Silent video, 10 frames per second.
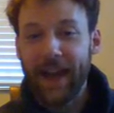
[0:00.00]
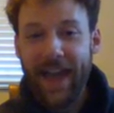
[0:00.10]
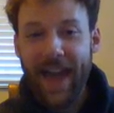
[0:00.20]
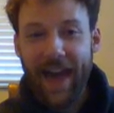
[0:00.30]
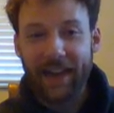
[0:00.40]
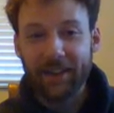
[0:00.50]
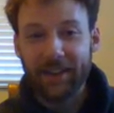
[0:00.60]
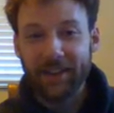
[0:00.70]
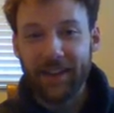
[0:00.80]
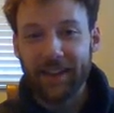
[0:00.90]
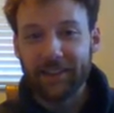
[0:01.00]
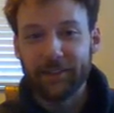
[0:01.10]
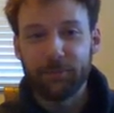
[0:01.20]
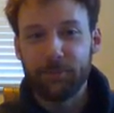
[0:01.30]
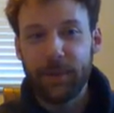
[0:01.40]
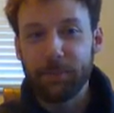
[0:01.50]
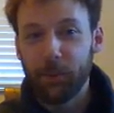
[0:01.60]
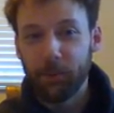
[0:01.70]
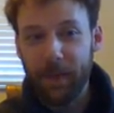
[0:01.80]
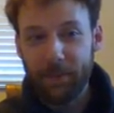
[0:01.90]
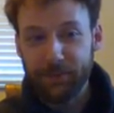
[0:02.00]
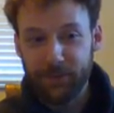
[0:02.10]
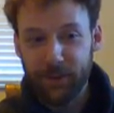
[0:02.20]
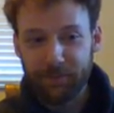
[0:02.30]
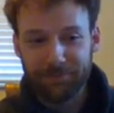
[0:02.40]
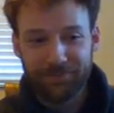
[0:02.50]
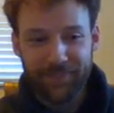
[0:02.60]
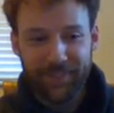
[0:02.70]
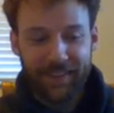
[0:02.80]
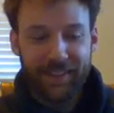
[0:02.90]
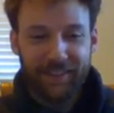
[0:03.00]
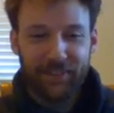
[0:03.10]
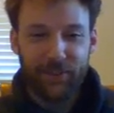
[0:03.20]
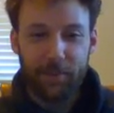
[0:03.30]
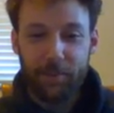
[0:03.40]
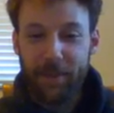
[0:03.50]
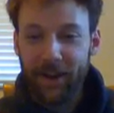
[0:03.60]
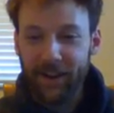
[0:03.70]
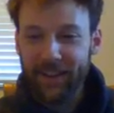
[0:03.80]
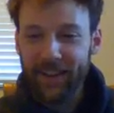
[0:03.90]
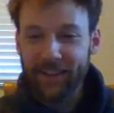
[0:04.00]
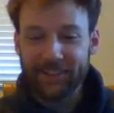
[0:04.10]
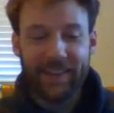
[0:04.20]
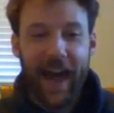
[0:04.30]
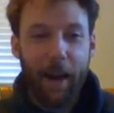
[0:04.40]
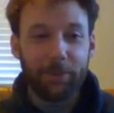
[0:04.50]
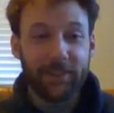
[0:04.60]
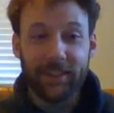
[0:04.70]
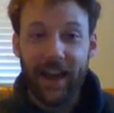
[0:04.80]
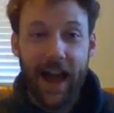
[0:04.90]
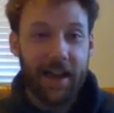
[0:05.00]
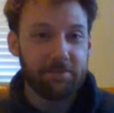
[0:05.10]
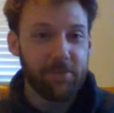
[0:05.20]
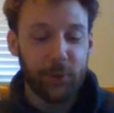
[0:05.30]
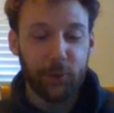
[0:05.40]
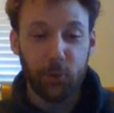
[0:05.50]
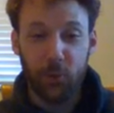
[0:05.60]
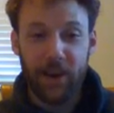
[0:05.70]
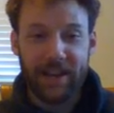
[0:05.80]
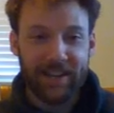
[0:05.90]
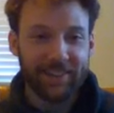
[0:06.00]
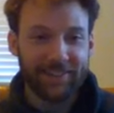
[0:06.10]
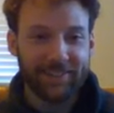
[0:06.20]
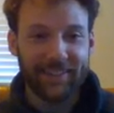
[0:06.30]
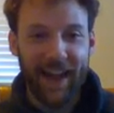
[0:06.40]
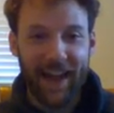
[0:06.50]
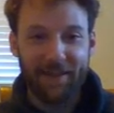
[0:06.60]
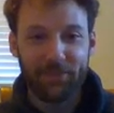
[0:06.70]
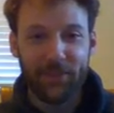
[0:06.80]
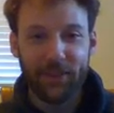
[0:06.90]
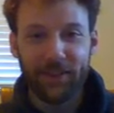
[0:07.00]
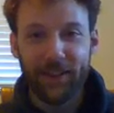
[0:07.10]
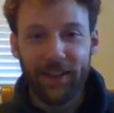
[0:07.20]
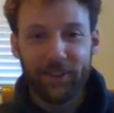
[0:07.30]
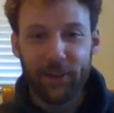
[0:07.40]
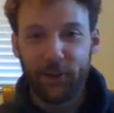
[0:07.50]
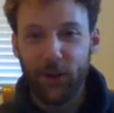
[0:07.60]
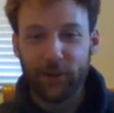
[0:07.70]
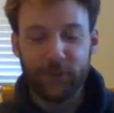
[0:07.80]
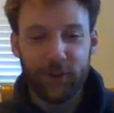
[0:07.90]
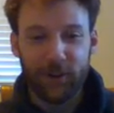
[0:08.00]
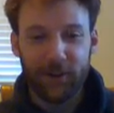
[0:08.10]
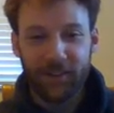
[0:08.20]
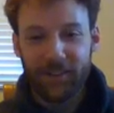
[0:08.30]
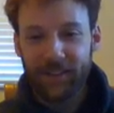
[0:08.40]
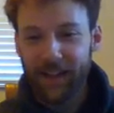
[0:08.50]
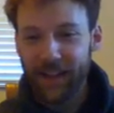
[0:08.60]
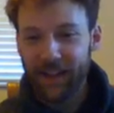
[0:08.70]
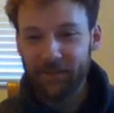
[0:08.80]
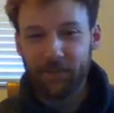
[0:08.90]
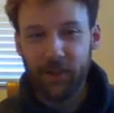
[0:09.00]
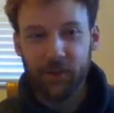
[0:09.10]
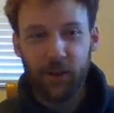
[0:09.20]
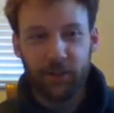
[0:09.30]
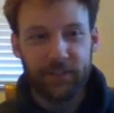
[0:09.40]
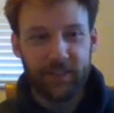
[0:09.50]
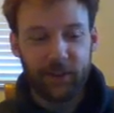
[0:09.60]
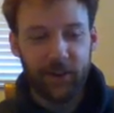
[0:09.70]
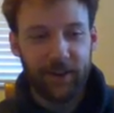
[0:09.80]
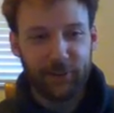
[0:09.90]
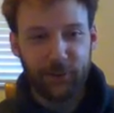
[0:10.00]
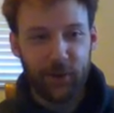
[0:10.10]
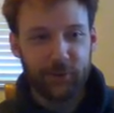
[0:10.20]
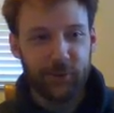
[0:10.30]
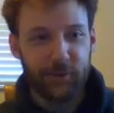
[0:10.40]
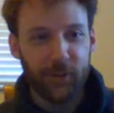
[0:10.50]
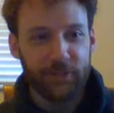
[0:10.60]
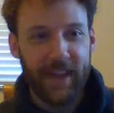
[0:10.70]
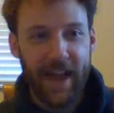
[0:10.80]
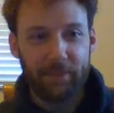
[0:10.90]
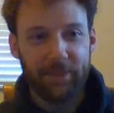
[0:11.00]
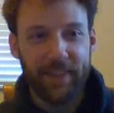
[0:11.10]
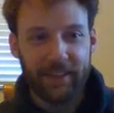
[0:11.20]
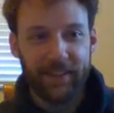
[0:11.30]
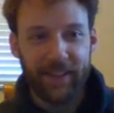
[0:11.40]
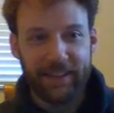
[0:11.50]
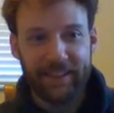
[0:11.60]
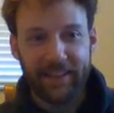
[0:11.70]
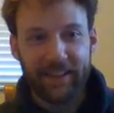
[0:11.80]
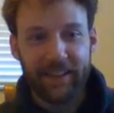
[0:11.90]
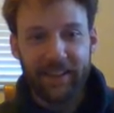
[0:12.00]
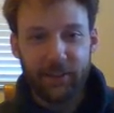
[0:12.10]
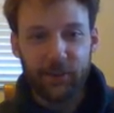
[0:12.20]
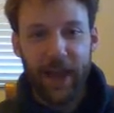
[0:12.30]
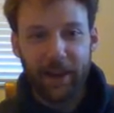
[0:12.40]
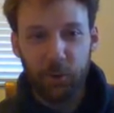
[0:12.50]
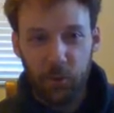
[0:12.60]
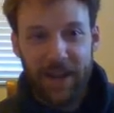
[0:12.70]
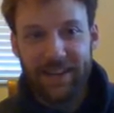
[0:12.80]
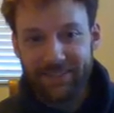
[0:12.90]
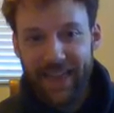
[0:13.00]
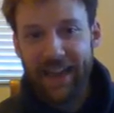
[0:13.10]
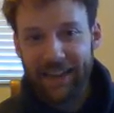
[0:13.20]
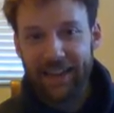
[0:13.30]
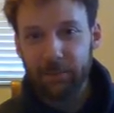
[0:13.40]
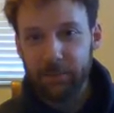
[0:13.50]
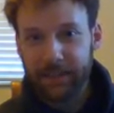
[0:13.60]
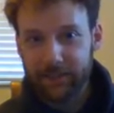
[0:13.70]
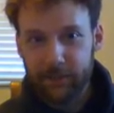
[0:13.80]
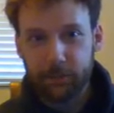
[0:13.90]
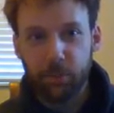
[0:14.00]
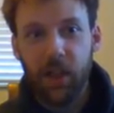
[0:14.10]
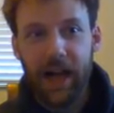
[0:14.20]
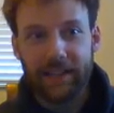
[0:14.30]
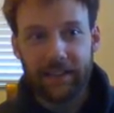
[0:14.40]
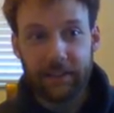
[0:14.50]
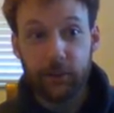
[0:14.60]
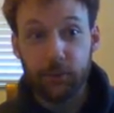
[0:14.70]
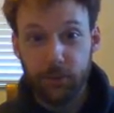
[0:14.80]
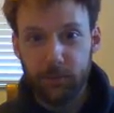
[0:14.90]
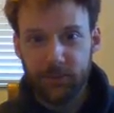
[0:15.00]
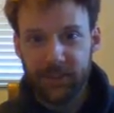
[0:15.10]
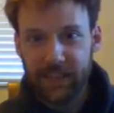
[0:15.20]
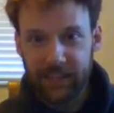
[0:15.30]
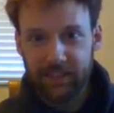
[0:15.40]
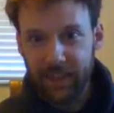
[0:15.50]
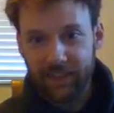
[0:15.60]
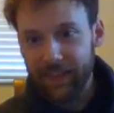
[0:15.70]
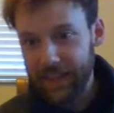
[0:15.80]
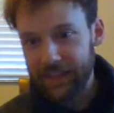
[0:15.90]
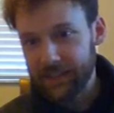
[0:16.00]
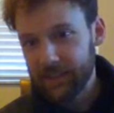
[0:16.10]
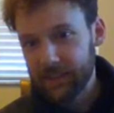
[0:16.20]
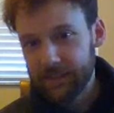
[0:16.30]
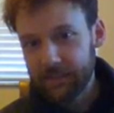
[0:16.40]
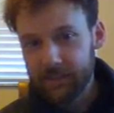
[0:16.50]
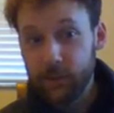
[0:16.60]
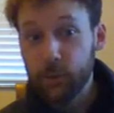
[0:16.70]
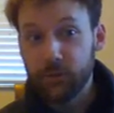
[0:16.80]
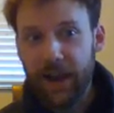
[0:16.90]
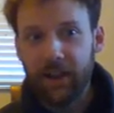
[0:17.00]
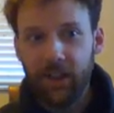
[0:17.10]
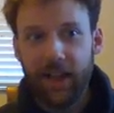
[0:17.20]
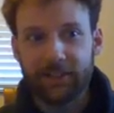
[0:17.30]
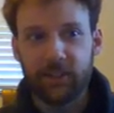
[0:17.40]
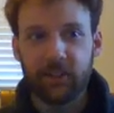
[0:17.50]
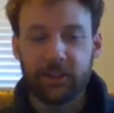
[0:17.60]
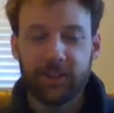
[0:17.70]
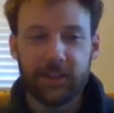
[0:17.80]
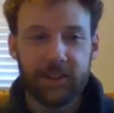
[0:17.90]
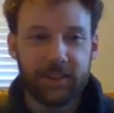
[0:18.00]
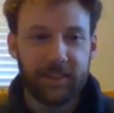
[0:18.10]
that I had and people maybe from America is the opposite. I am the greatest. I am the crusher the greatest crusher of all time. And then like you got to rein that in because it's blinding you from seeing that like you've got a lot to learn.